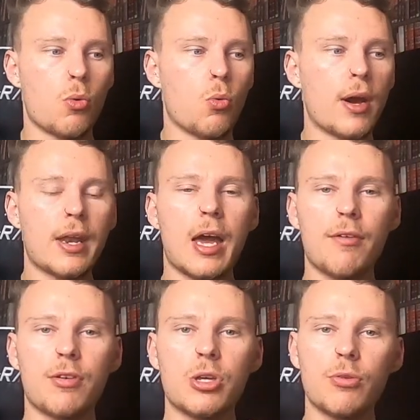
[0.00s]

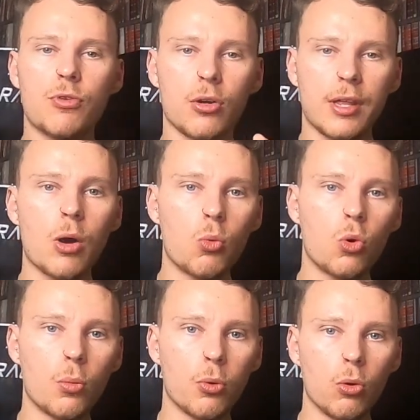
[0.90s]
Whenever you've got that
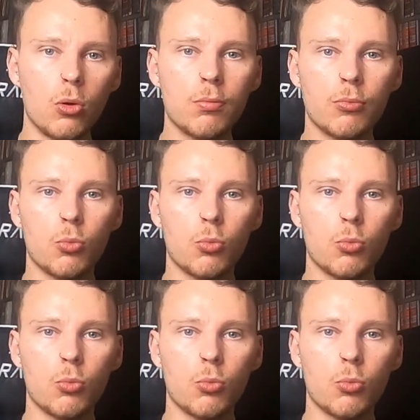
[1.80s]
wall ball,